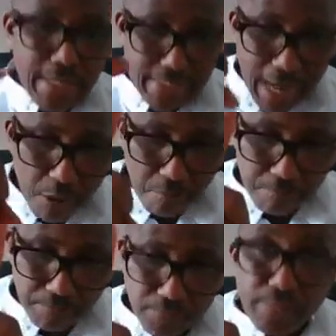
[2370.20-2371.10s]
Now,
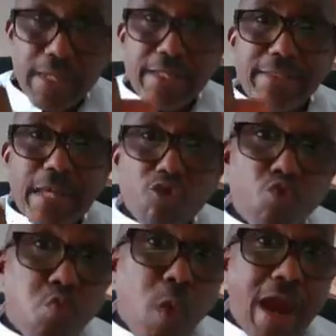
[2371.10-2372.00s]

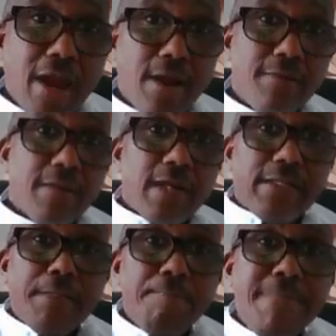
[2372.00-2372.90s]
that's why
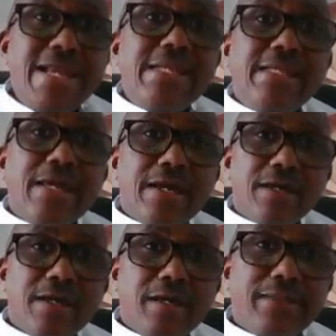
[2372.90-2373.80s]
the minute
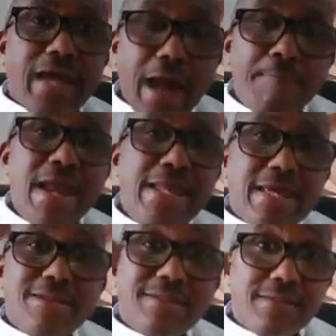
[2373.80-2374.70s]
the
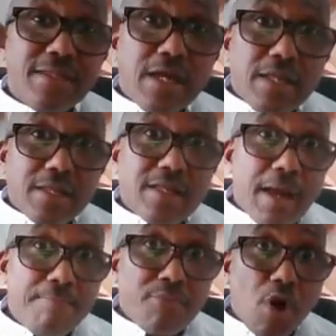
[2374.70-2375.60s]
American
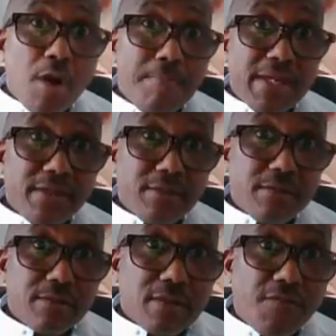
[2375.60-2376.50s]
government
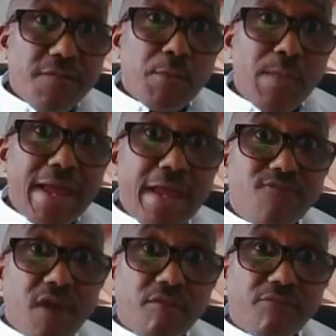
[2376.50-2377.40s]
were
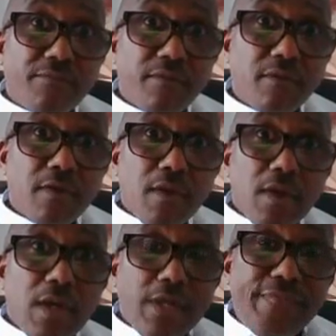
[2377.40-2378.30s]
involved,
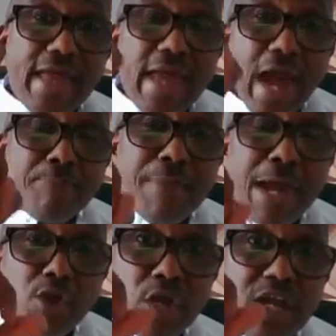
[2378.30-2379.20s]
they had
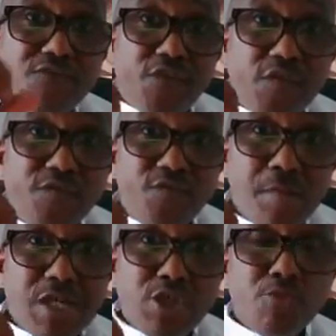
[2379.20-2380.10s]
prior
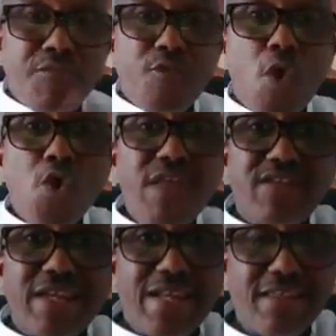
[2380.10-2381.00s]
information before they
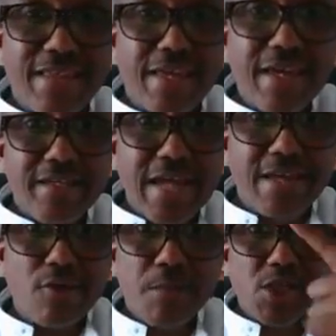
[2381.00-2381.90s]
released the
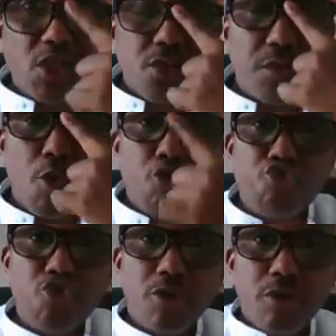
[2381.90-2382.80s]
Janneh Commission
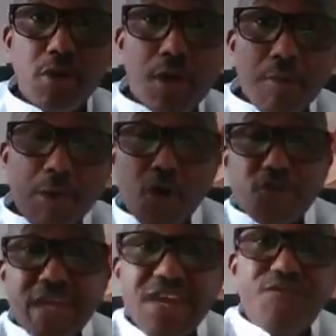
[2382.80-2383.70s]
reports, because
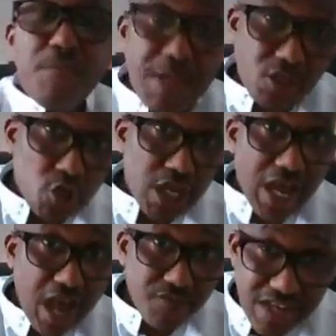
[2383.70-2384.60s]
the information they
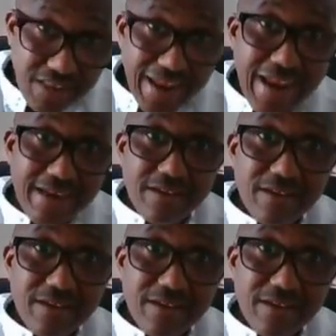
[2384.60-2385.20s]
have in there,